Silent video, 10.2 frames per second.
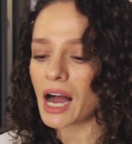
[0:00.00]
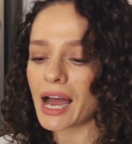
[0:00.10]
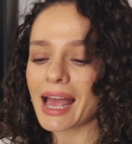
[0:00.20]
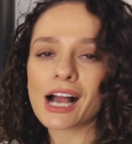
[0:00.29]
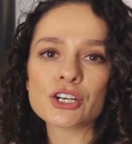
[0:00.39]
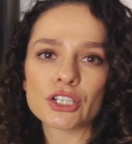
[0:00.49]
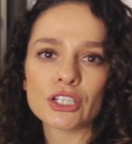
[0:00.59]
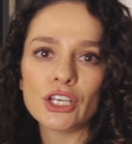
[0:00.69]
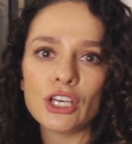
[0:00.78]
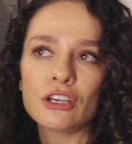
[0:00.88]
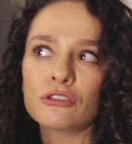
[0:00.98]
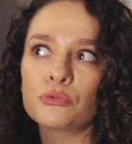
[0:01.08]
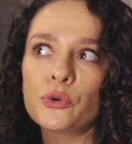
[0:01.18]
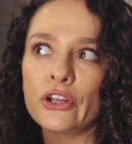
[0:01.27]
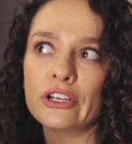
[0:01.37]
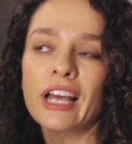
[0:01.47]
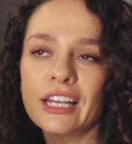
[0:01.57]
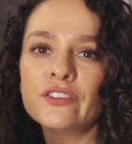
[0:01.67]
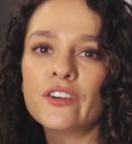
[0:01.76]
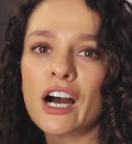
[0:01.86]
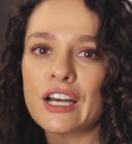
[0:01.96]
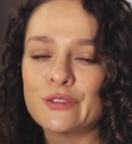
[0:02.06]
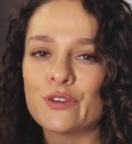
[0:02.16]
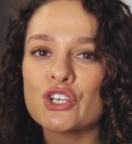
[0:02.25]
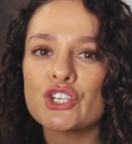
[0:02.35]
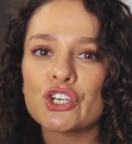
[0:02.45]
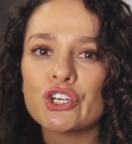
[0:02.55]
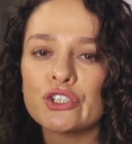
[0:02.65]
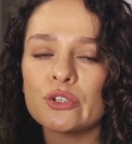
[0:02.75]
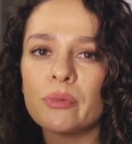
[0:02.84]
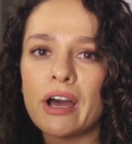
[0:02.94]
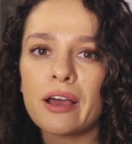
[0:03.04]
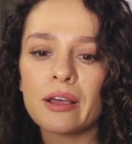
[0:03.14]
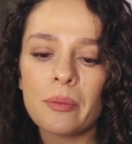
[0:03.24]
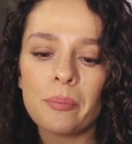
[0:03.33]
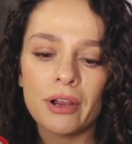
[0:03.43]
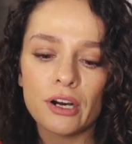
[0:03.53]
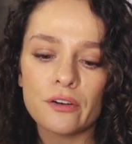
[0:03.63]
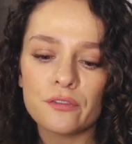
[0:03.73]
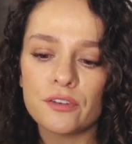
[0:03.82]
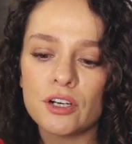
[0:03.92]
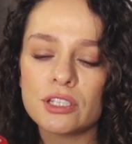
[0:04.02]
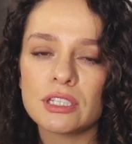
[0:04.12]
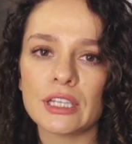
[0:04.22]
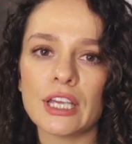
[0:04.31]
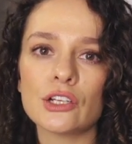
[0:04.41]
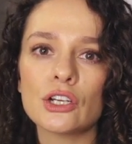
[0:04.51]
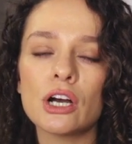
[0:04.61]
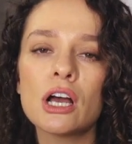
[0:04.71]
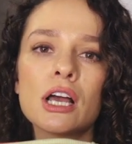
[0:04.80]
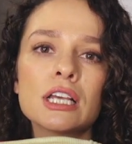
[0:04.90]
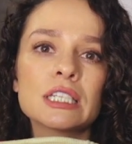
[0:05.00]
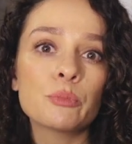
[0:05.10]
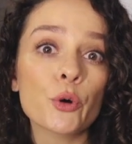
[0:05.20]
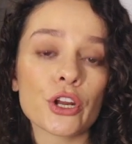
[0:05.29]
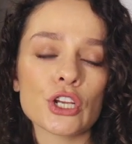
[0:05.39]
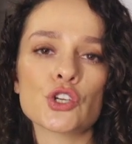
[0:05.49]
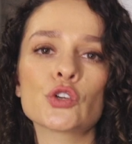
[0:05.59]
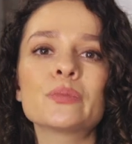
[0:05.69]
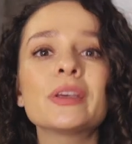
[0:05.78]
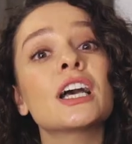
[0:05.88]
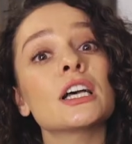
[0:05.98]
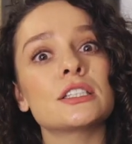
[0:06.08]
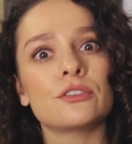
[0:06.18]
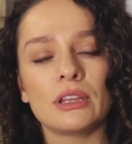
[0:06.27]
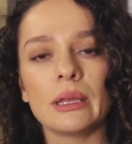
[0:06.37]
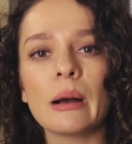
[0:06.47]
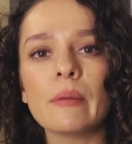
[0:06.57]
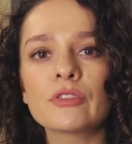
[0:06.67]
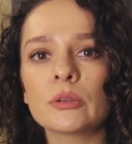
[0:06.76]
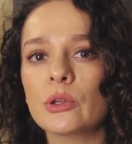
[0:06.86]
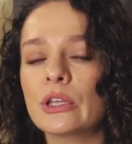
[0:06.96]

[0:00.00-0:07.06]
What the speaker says: I actually would advise for sure to buy a pair of Celine sporty shoes because they're really comfortable.